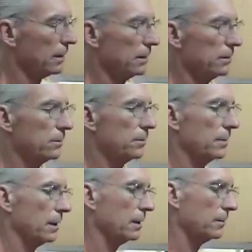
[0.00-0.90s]
these
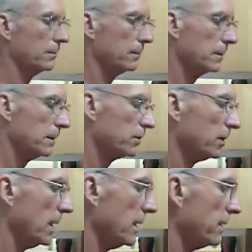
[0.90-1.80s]

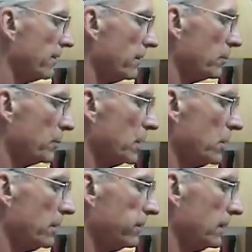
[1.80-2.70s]
slide
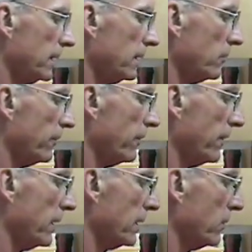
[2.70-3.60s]
beautifully,
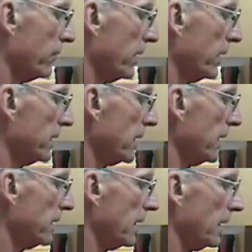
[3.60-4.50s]
very
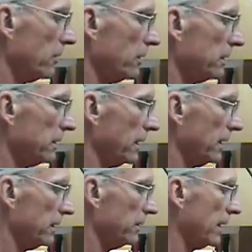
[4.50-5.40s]
tight tolerance
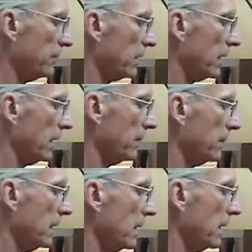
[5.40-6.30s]
at the same
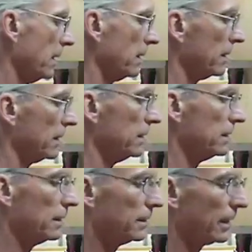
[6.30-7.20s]
time,
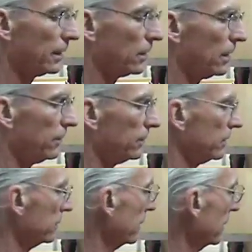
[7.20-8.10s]
easy to take off
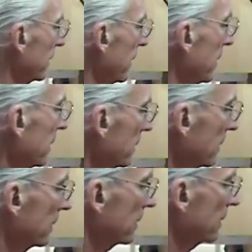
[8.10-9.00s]
just like that,
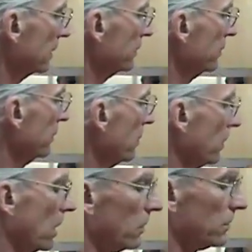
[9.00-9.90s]
because you
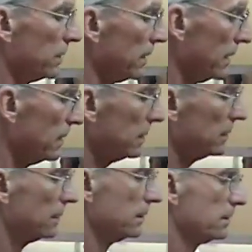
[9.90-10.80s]
don't always need
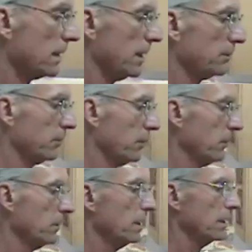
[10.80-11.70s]
stops.
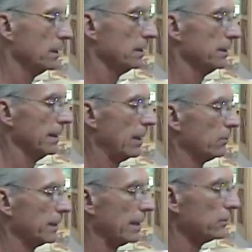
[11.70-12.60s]
So now
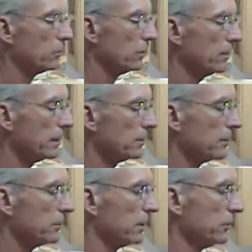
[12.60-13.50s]
we're down to a
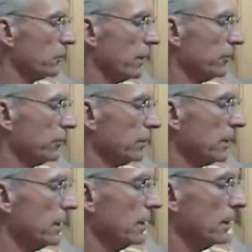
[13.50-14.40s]
minimum situation.